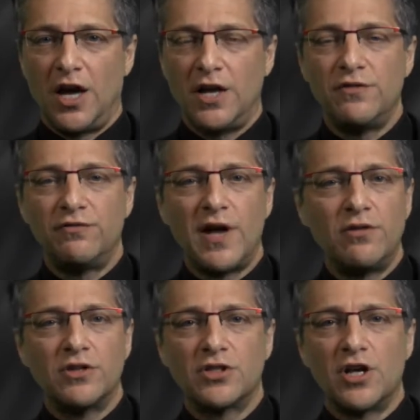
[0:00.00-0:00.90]
and he
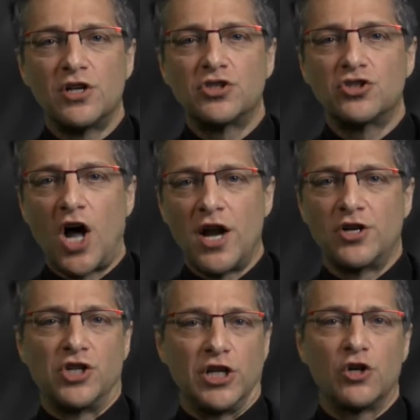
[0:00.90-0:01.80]
found it astonishing.